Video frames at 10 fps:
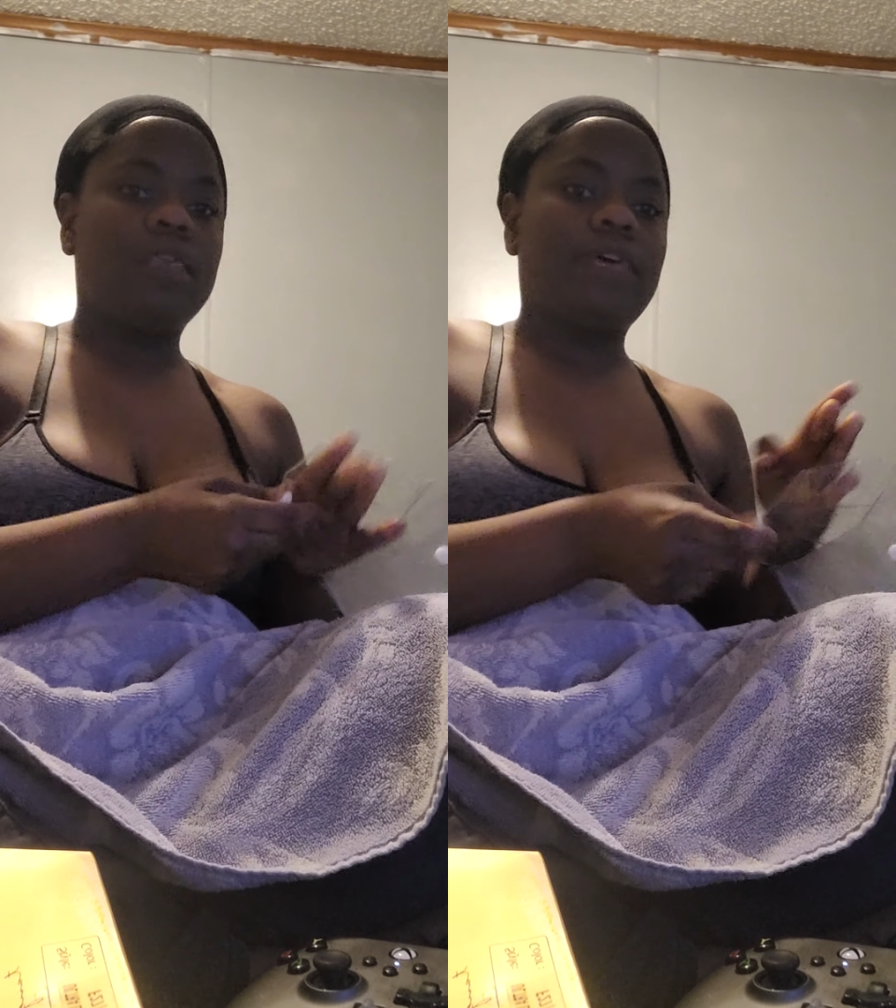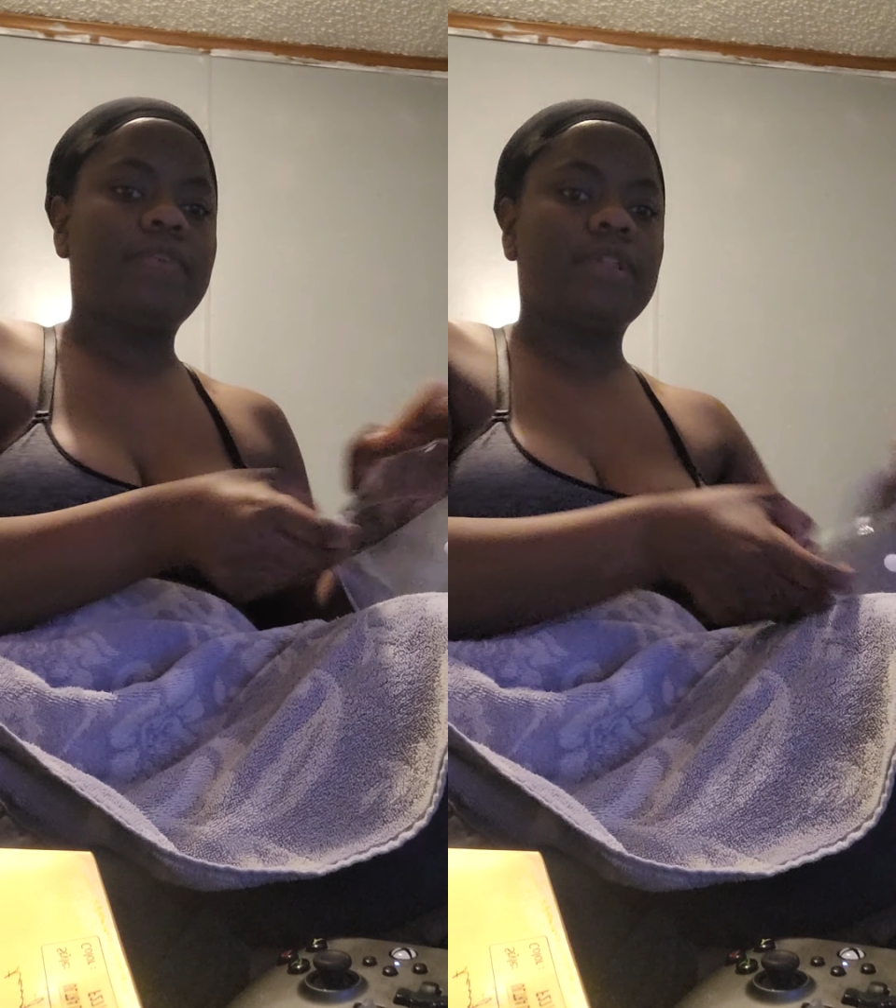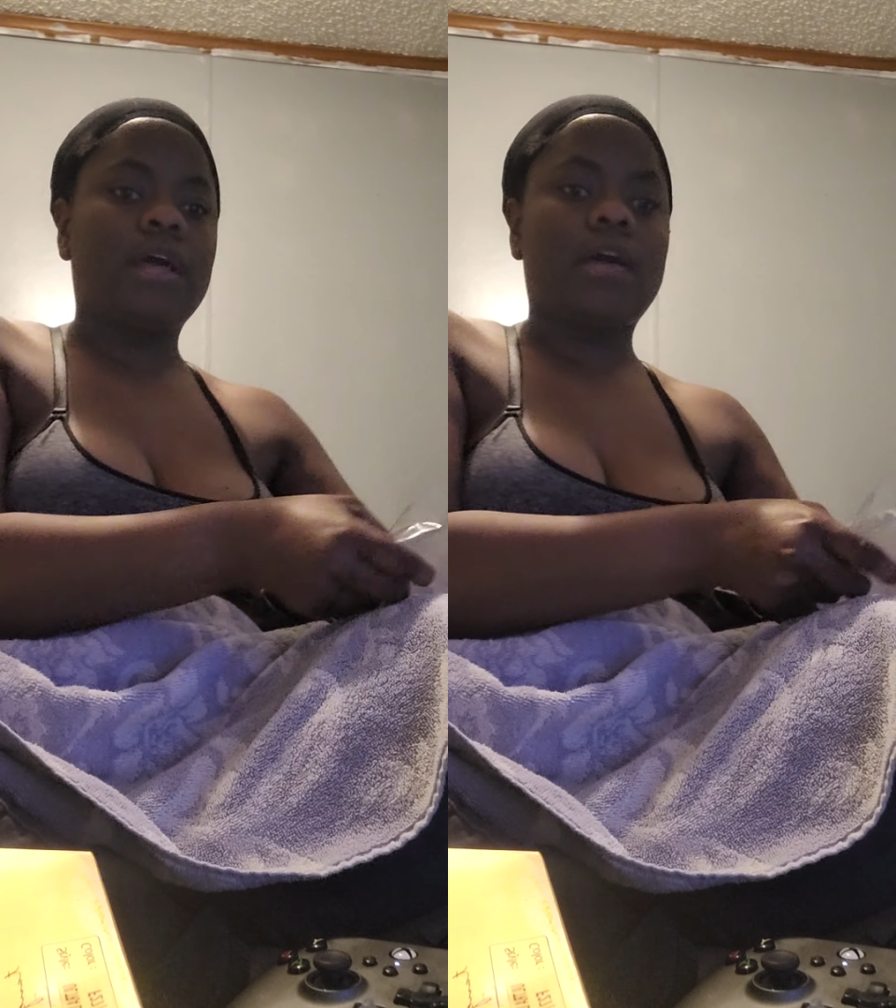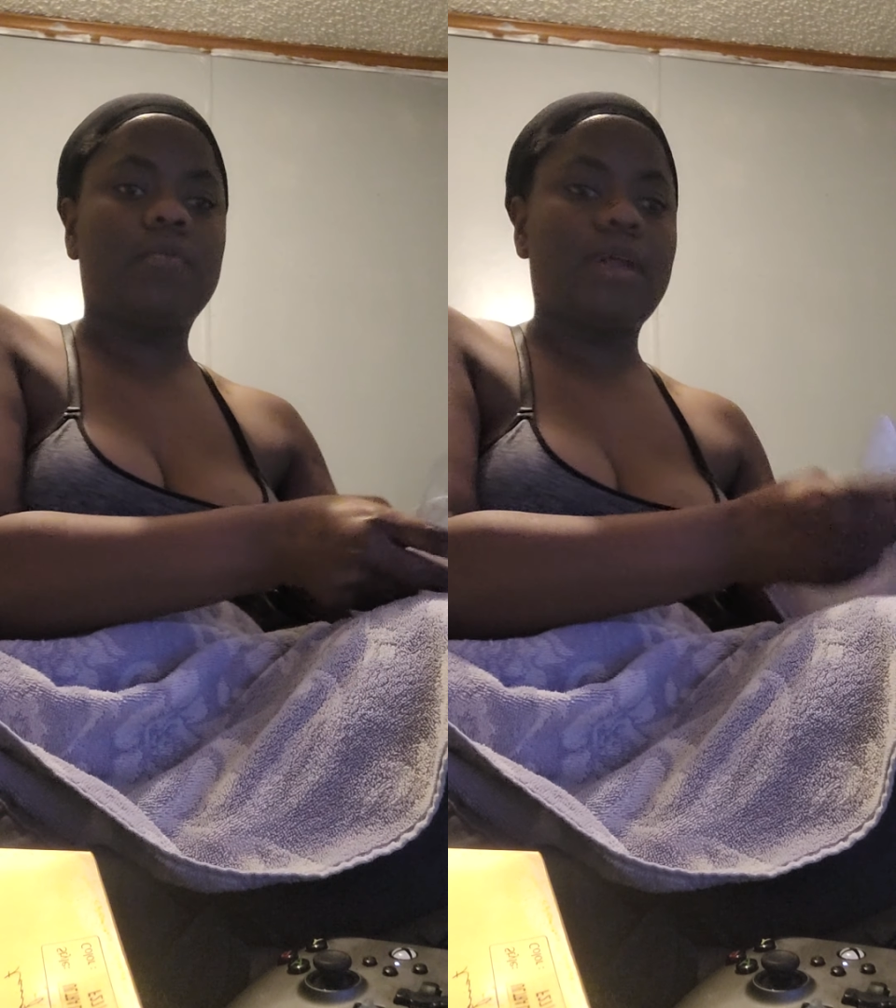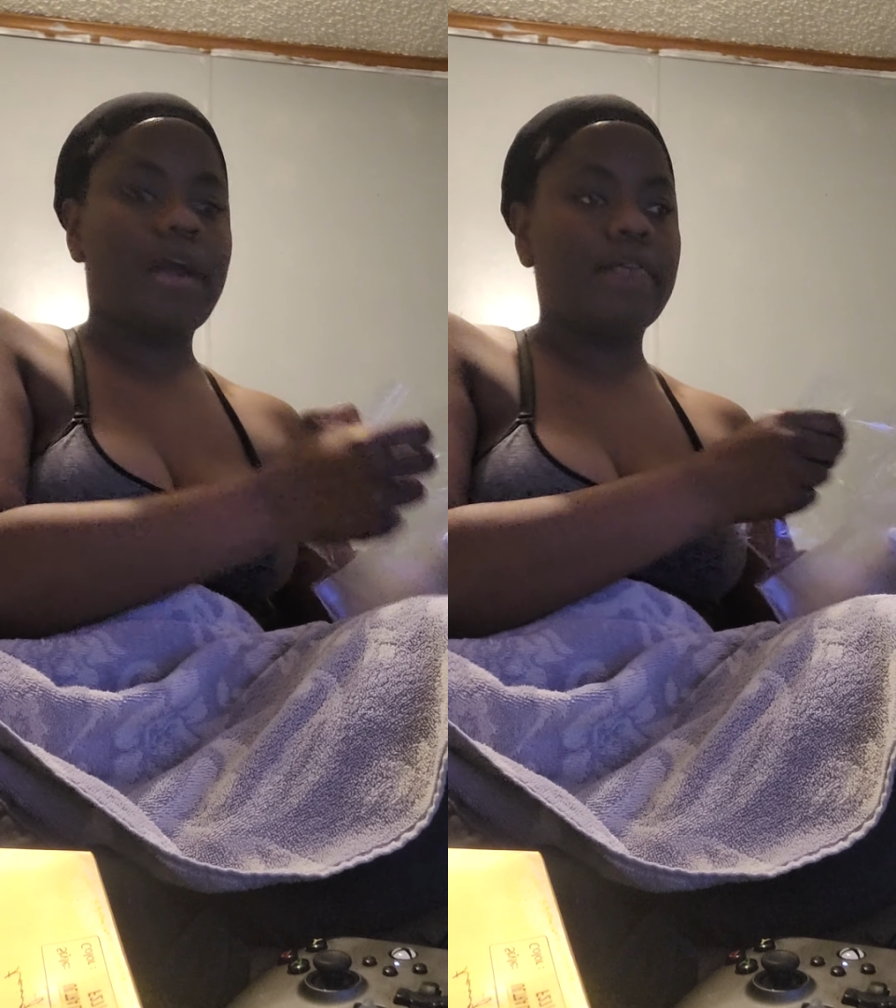if I feel like I
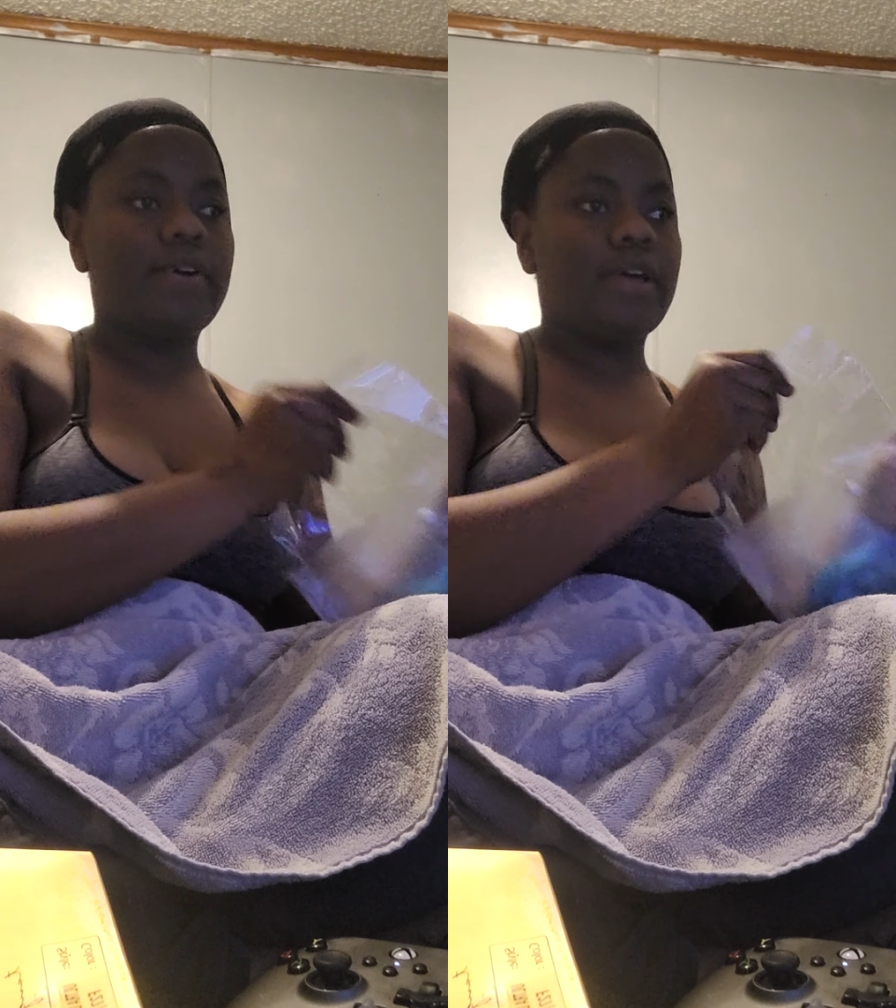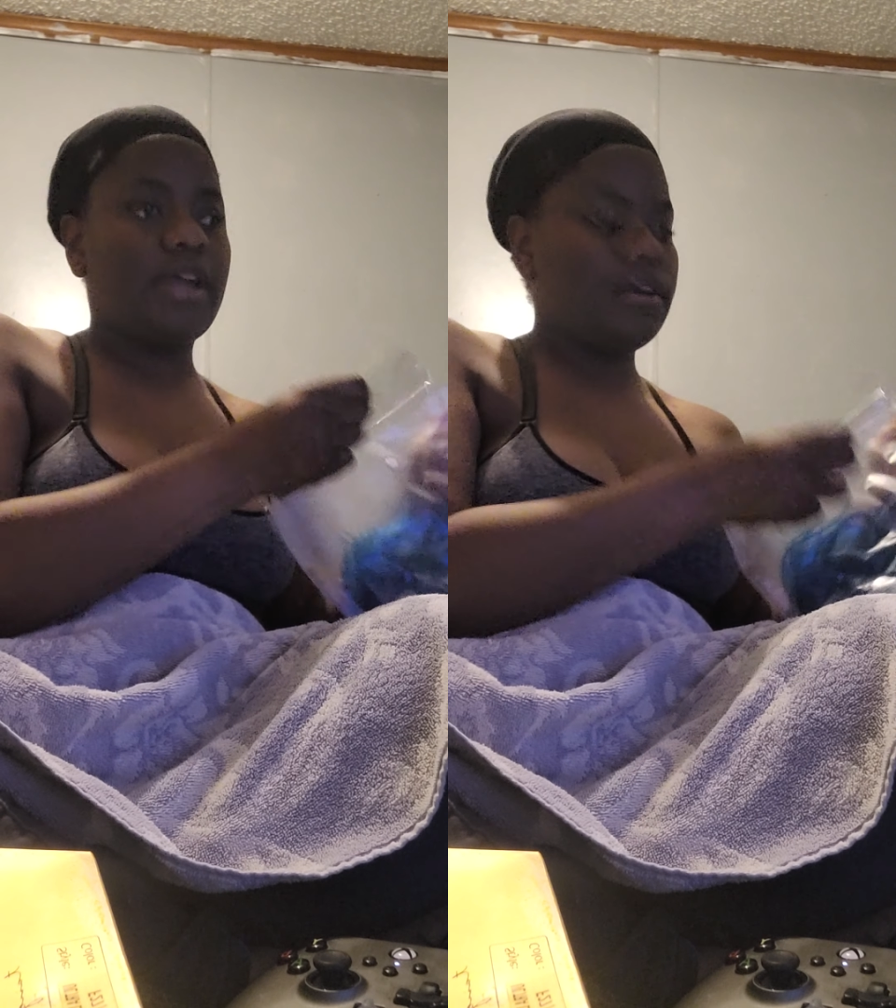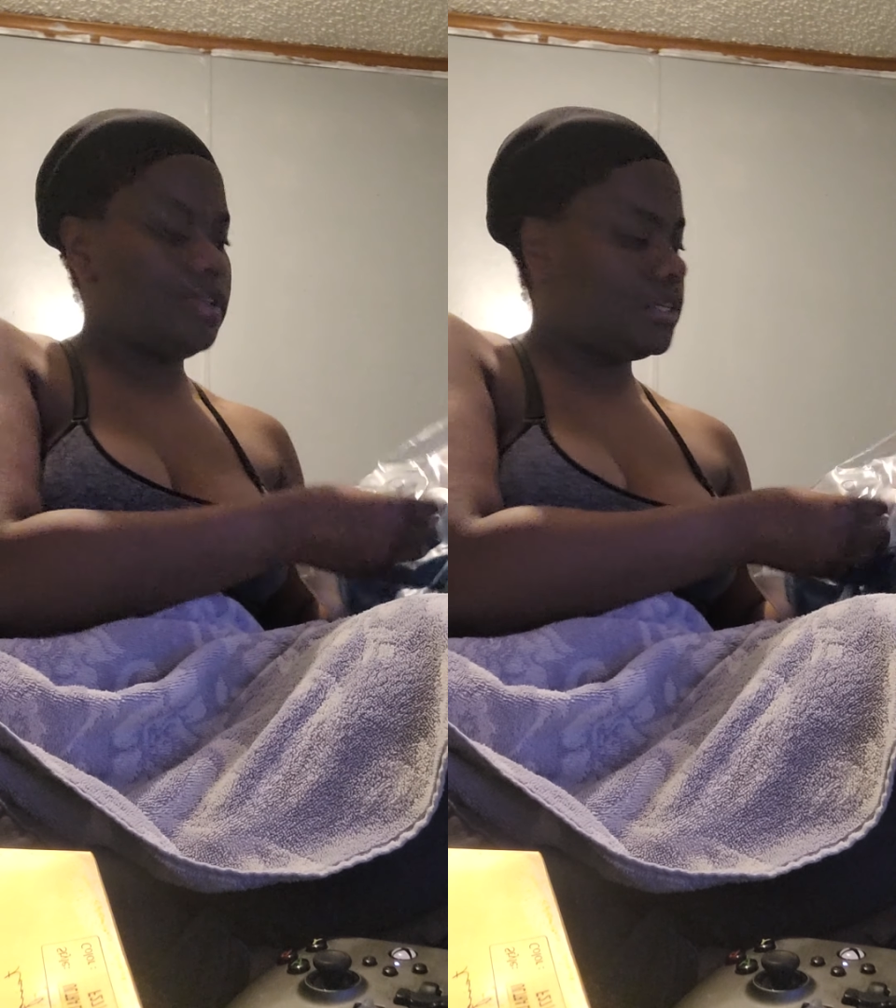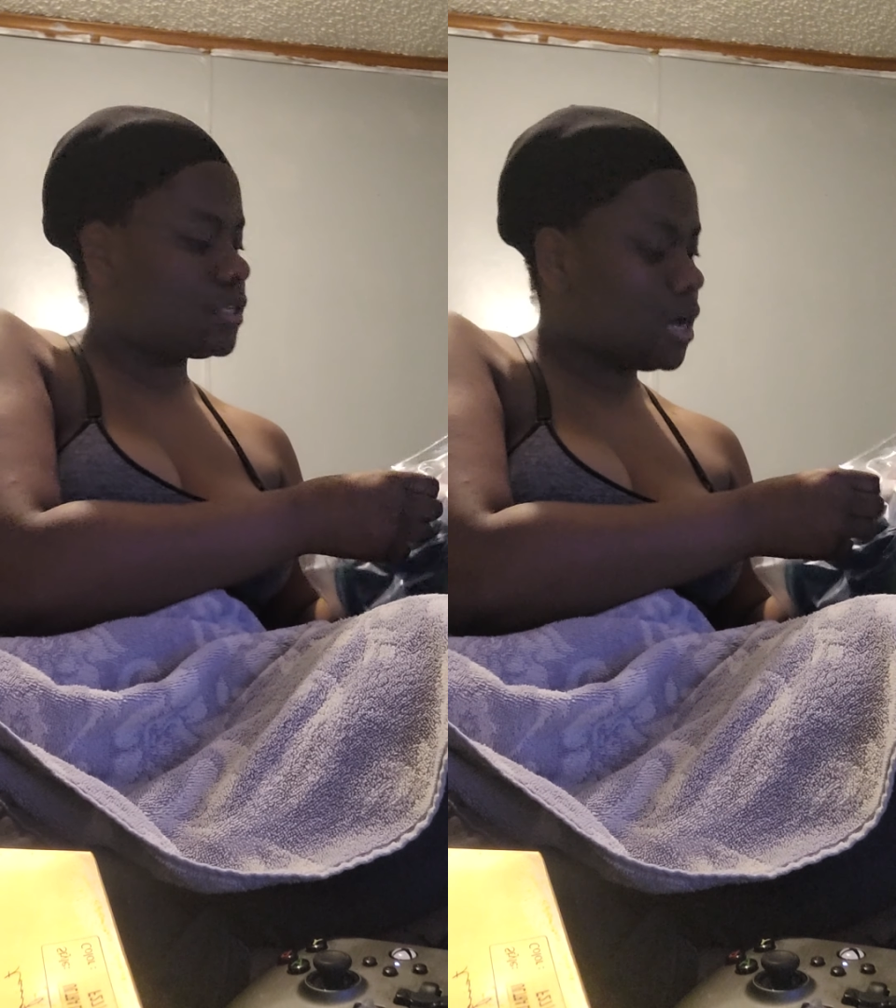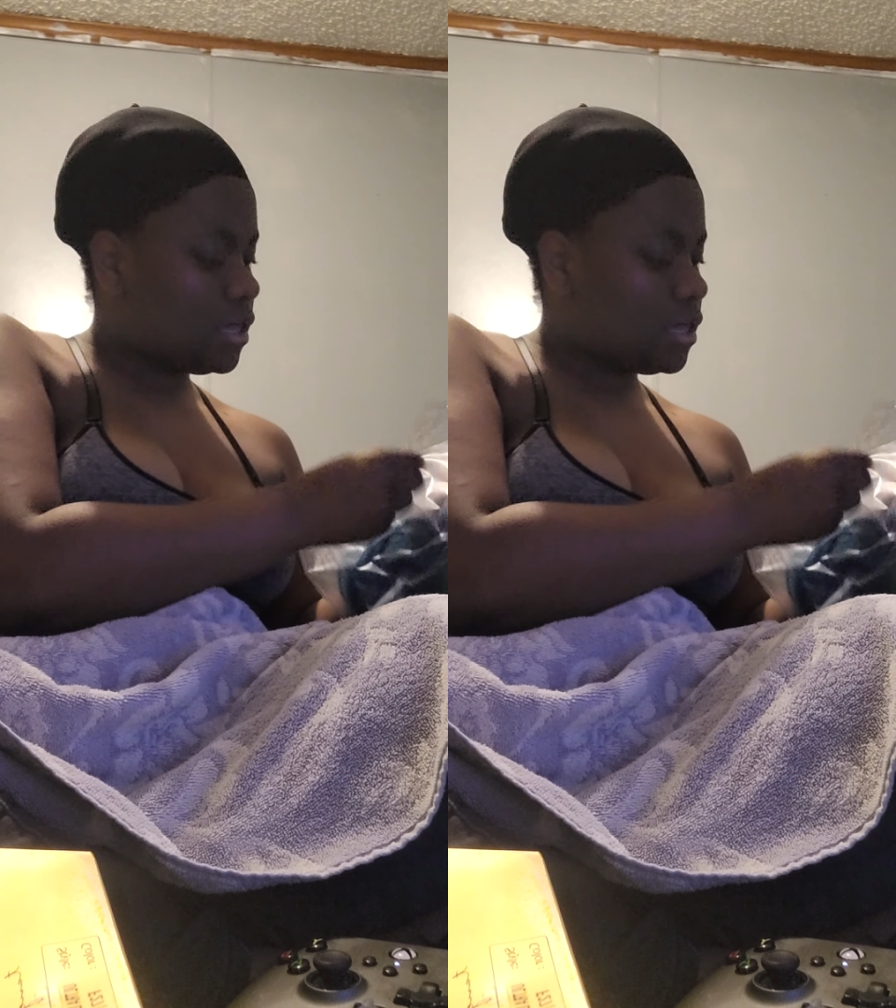want to have my hair this